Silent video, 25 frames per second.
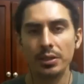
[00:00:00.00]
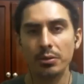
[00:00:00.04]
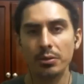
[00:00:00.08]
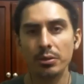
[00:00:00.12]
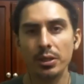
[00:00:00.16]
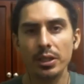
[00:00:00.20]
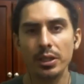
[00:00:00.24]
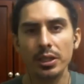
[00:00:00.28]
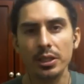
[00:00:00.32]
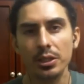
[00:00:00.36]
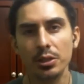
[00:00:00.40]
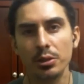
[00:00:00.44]

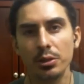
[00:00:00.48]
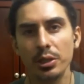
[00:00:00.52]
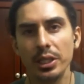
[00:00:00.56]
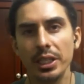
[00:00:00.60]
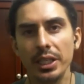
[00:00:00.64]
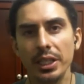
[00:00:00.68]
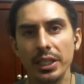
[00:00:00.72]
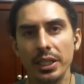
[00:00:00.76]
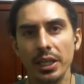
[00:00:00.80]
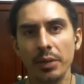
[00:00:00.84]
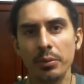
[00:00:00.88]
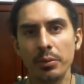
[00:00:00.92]
really
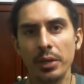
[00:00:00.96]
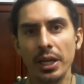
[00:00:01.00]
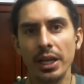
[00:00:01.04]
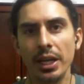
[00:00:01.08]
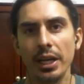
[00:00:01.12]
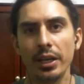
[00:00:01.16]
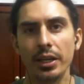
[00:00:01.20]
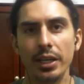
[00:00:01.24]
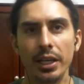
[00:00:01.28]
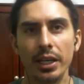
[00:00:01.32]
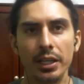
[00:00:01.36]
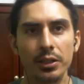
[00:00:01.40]
intriguing. And
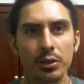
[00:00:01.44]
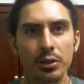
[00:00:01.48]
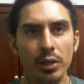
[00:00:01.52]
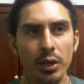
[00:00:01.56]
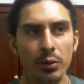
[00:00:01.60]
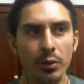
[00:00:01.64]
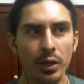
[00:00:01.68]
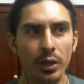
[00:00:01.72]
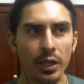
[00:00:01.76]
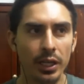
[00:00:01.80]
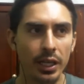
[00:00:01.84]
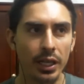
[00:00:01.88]
okay, so I
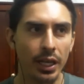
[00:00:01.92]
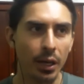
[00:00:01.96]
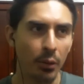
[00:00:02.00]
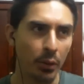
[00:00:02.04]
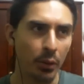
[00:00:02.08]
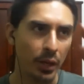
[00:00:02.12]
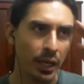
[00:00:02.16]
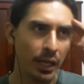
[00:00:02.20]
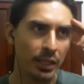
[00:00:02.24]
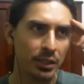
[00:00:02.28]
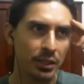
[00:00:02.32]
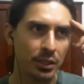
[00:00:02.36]
want
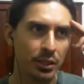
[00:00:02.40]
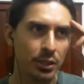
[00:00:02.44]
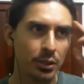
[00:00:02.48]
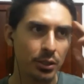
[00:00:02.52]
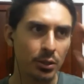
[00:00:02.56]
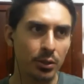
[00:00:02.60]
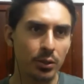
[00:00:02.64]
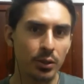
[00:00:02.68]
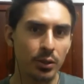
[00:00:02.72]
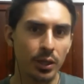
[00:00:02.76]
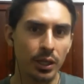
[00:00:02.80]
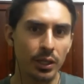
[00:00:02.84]
to ask
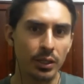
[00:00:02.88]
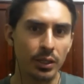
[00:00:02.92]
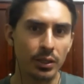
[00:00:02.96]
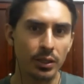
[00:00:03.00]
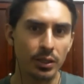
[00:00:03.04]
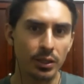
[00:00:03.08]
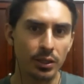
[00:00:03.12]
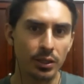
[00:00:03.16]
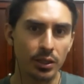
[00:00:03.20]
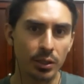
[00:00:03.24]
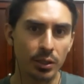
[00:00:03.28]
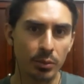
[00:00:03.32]
you a
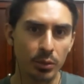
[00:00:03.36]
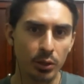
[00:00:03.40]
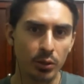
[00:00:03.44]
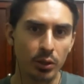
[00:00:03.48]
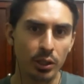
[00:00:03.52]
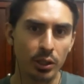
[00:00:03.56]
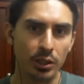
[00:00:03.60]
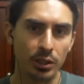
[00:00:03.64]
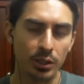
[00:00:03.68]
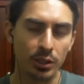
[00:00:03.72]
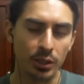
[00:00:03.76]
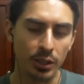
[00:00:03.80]
similar
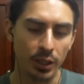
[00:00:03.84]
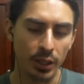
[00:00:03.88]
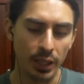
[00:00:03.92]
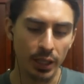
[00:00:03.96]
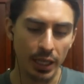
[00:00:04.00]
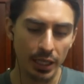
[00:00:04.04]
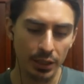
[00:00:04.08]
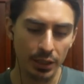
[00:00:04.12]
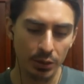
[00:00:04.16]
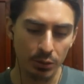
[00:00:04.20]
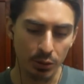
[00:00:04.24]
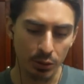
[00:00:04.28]
question to the
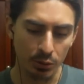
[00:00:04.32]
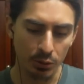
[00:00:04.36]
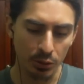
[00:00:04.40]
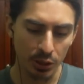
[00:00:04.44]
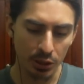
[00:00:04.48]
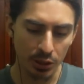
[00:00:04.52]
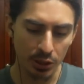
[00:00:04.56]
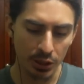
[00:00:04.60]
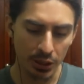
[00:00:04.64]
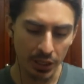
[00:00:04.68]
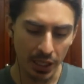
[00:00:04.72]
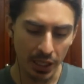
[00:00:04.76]
last one, which
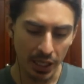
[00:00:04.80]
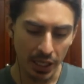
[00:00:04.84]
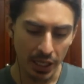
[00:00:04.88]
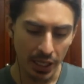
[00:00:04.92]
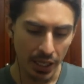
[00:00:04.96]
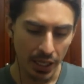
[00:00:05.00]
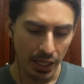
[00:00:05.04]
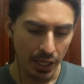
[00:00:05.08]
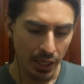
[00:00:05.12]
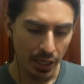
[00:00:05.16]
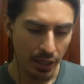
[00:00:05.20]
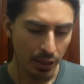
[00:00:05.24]
is,
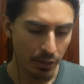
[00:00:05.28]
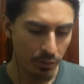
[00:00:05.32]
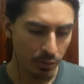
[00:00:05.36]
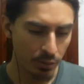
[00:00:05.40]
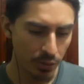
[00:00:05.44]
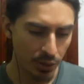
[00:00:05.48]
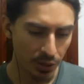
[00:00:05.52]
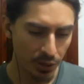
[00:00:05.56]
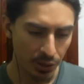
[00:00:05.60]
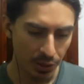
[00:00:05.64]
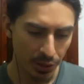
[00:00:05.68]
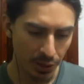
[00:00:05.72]

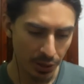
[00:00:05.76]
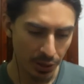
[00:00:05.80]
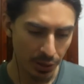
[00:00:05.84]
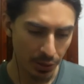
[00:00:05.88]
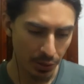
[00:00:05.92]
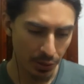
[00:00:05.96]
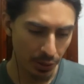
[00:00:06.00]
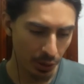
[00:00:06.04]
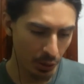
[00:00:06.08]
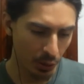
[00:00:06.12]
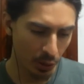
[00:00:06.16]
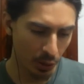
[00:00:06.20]

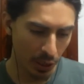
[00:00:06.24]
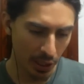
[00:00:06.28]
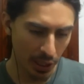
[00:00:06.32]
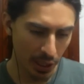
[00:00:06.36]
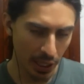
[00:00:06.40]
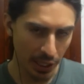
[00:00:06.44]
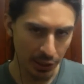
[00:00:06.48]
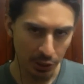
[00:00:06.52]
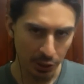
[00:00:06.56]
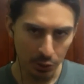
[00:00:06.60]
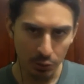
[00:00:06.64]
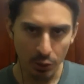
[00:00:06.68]
I
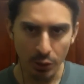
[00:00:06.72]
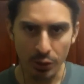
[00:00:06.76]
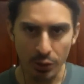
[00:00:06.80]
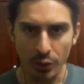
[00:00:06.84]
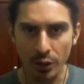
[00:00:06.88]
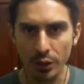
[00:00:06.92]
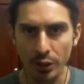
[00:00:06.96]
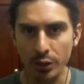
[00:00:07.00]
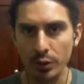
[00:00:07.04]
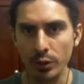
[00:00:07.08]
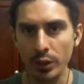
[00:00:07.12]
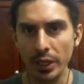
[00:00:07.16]
just wrote an
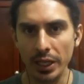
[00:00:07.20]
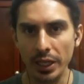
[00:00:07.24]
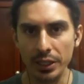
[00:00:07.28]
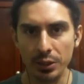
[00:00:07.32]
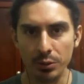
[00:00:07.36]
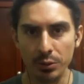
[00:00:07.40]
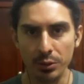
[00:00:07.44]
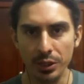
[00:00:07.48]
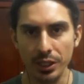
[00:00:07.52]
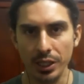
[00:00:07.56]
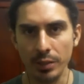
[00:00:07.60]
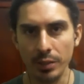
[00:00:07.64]
article last
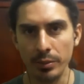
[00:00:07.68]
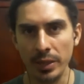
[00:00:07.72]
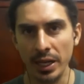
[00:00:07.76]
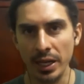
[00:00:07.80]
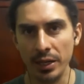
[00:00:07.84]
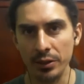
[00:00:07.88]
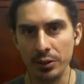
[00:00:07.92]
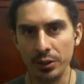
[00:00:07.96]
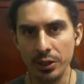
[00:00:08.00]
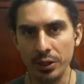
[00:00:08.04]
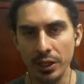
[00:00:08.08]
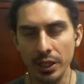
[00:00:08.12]
week
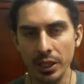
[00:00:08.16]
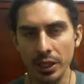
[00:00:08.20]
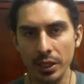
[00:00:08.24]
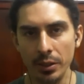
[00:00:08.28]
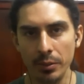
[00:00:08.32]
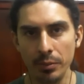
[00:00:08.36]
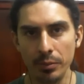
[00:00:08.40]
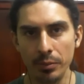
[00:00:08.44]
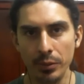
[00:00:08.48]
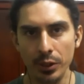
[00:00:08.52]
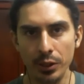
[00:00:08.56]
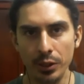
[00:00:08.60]
about a
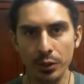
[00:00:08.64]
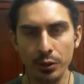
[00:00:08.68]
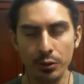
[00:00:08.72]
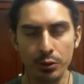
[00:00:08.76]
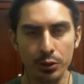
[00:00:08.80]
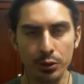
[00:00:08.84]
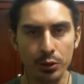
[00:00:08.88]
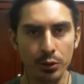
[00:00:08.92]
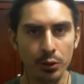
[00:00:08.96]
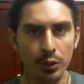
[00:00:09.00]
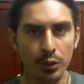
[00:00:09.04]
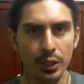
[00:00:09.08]
news
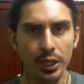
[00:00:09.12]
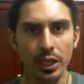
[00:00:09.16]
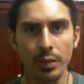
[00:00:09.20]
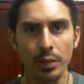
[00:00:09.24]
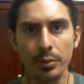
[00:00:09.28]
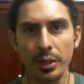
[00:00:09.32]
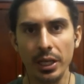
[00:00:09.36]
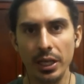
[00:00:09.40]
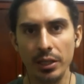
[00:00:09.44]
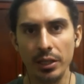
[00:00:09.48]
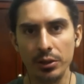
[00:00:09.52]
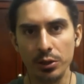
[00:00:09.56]
story
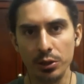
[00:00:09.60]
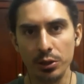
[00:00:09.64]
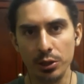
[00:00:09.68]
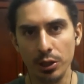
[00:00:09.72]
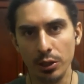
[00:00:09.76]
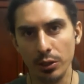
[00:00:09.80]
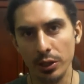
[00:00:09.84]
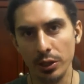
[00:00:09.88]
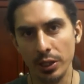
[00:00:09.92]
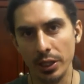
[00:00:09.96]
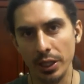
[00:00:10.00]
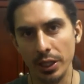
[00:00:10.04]
coming out
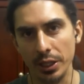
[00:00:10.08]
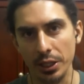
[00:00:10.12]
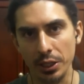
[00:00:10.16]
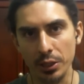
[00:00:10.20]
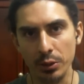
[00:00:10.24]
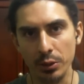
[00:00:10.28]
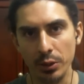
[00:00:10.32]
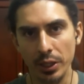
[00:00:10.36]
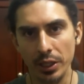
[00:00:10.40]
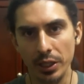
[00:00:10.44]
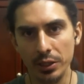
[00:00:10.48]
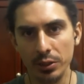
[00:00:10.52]
showing that the
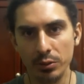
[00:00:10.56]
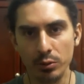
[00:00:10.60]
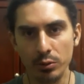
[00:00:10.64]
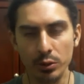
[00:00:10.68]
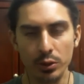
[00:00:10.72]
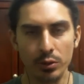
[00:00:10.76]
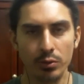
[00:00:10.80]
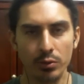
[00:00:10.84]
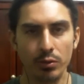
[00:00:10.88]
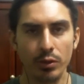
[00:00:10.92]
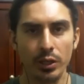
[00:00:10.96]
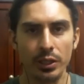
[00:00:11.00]
U.S.
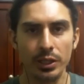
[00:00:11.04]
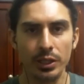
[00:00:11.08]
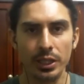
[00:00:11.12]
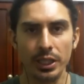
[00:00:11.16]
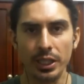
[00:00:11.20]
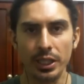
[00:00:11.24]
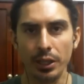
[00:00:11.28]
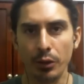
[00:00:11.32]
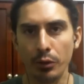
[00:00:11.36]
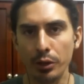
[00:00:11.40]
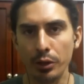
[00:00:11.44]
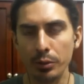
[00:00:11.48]
was
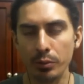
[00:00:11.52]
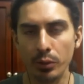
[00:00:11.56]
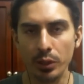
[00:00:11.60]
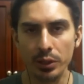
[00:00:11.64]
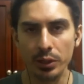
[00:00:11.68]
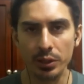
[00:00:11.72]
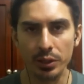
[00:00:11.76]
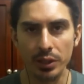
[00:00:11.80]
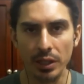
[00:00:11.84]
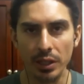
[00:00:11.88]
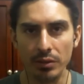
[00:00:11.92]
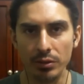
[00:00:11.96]
funding
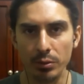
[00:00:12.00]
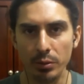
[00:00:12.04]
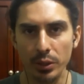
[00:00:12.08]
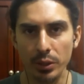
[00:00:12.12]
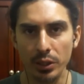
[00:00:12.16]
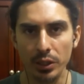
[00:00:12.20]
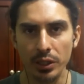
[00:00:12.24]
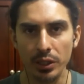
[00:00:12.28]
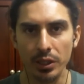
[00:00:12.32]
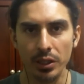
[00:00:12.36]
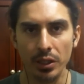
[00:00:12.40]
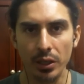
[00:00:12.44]
$3.7
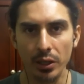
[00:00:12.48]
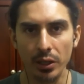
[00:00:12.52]
million